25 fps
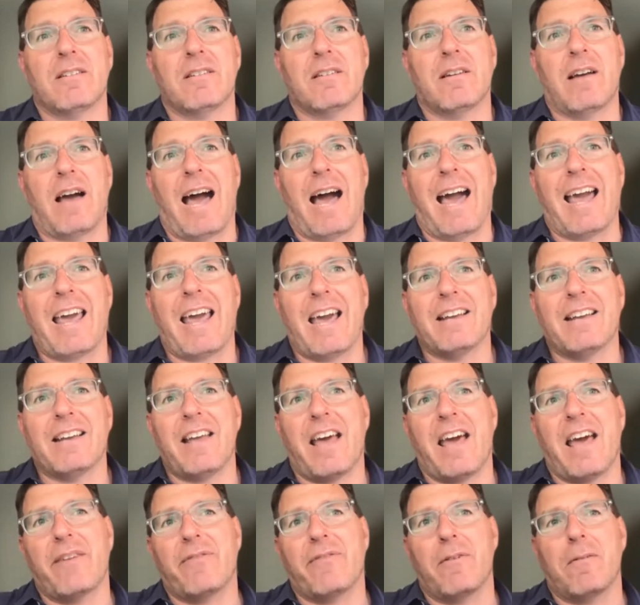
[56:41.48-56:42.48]
I had
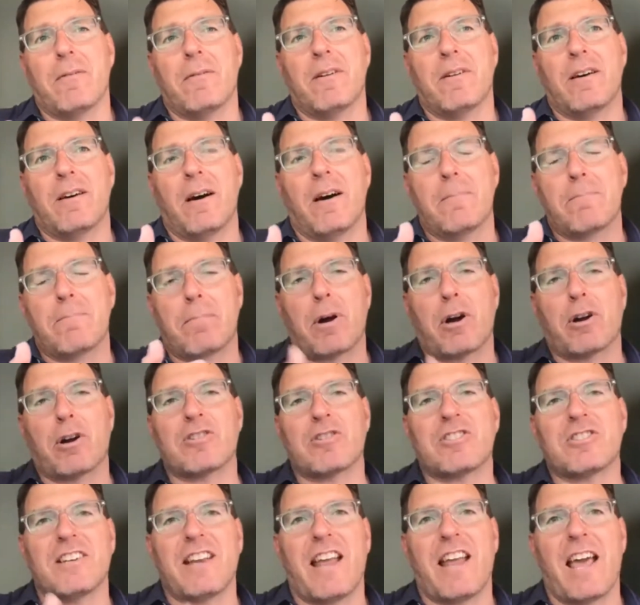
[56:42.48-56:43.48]
to have a
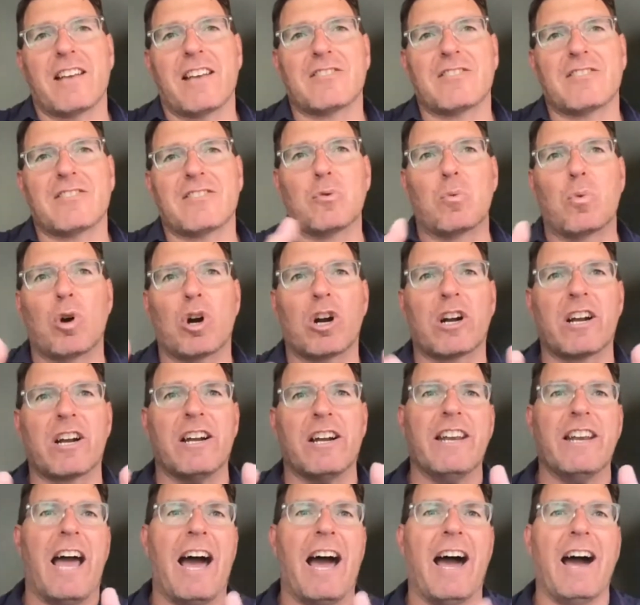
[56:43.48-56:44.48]
person has to work
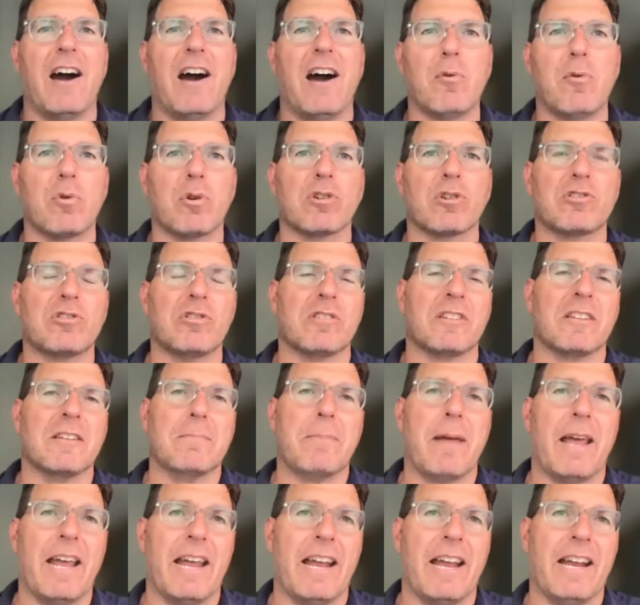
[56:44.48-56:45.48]
an hour to
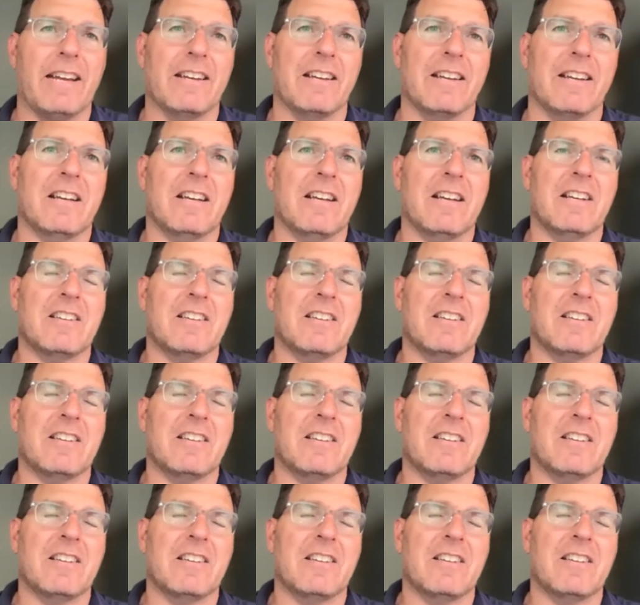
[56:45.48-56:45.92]
get paid.